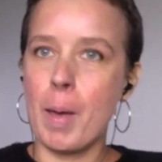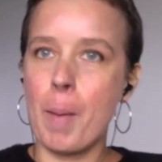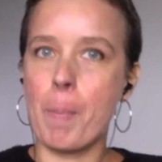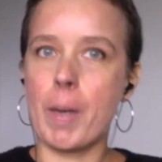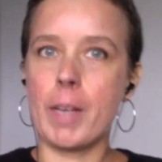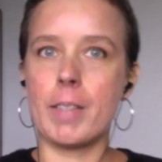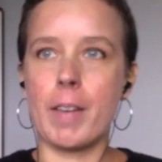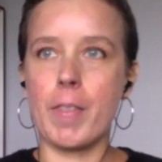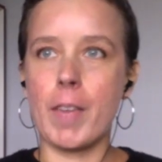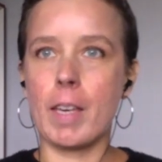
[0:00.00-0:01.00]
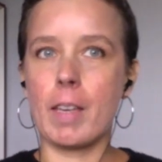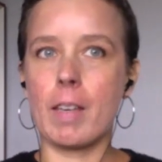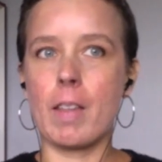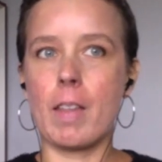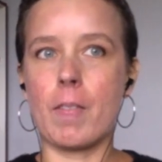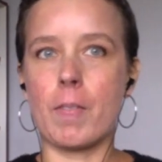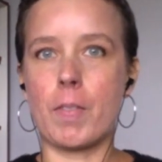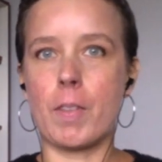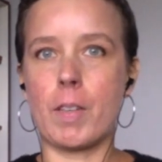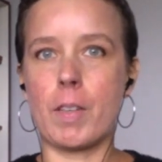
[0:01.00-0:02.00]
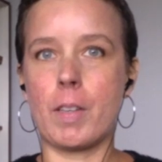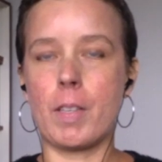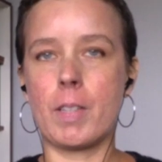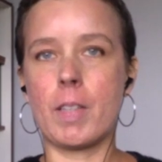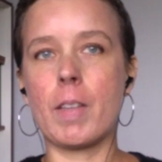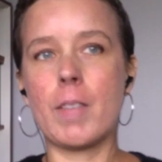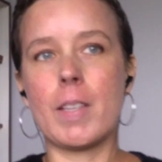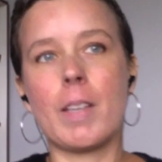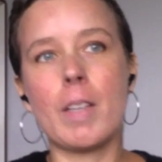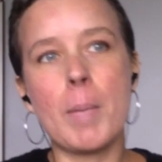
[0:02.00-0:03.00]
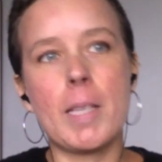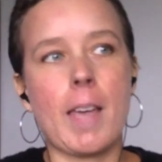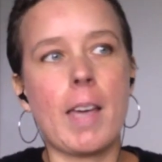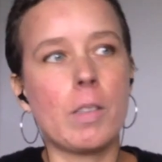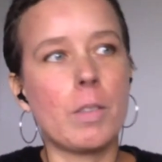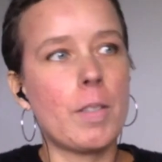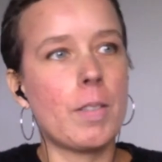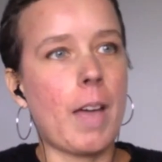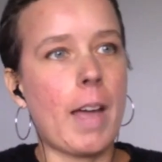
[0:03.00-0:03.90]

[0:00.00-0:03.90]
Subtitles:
But I think so that there's going to be scales